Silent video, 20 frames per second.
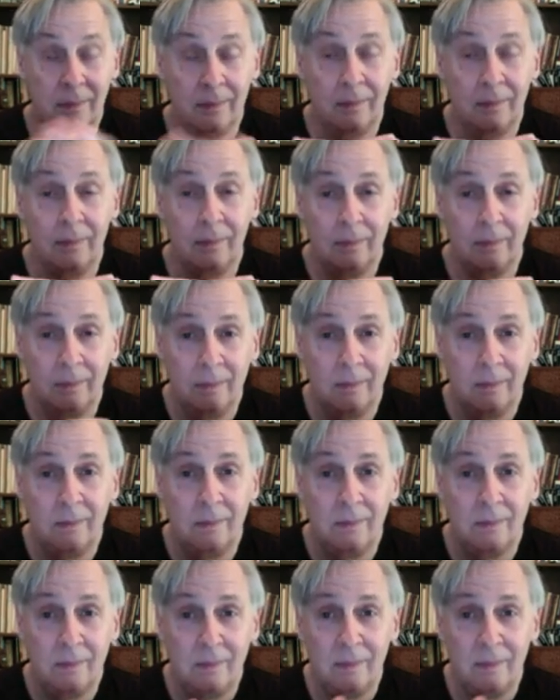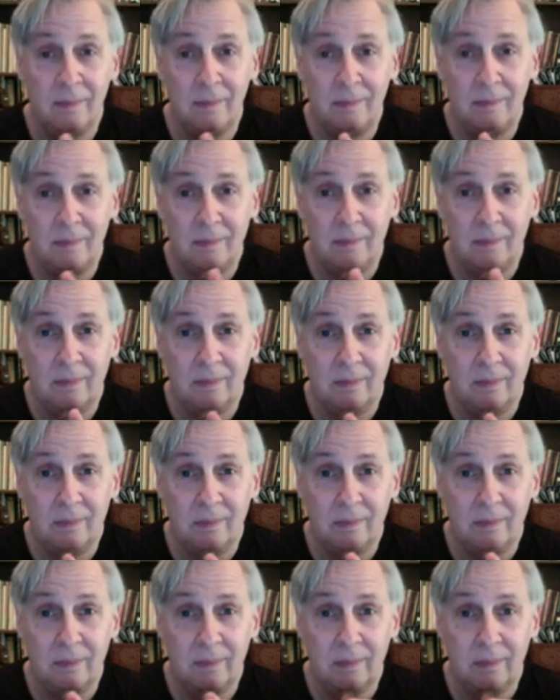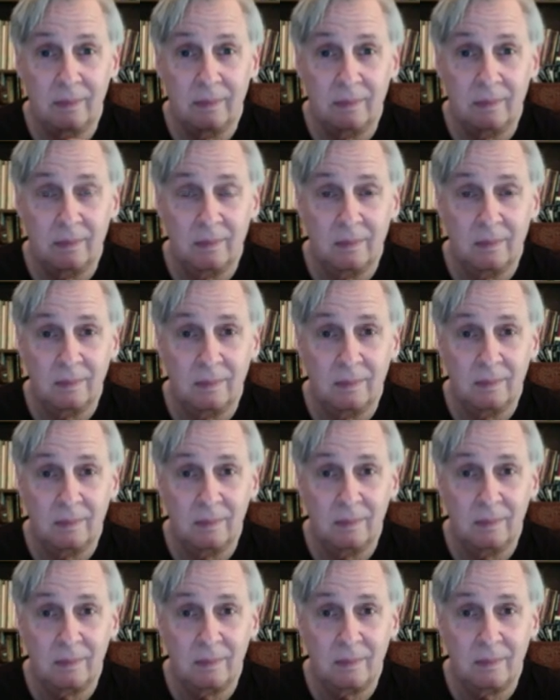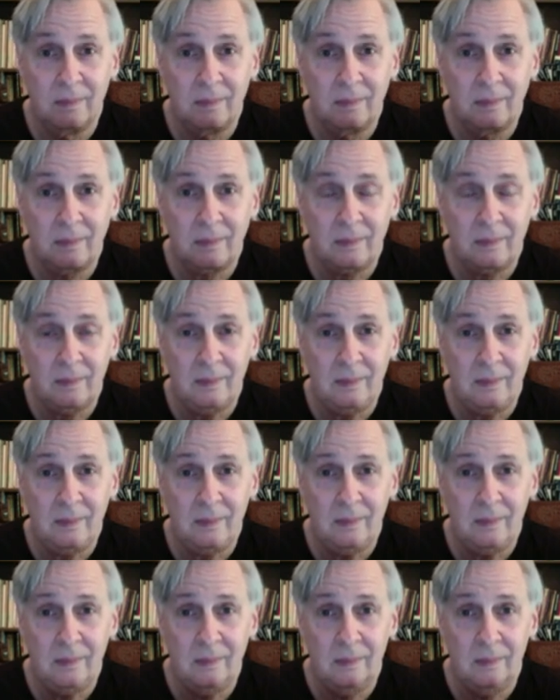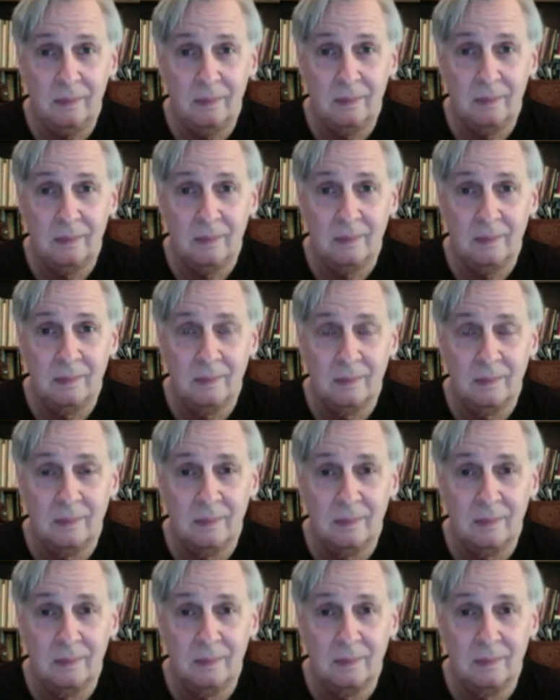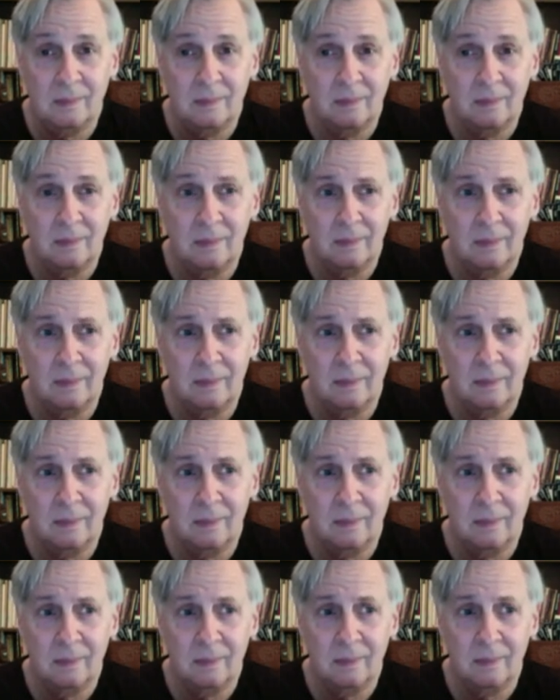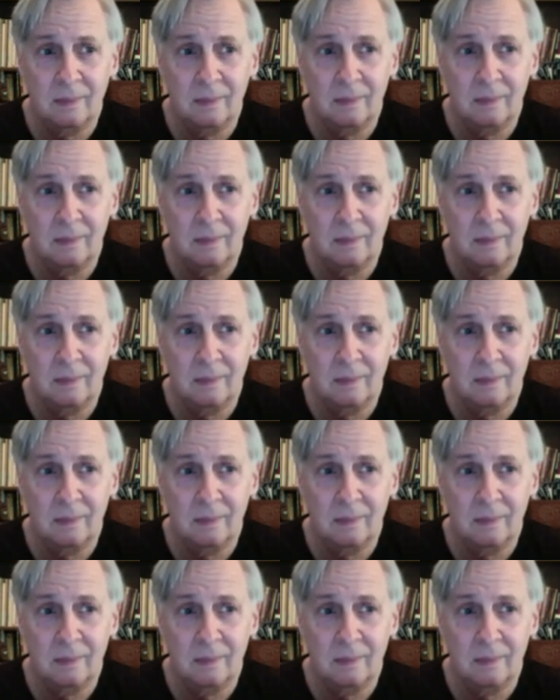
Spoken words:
No words are spoken by the person on screen.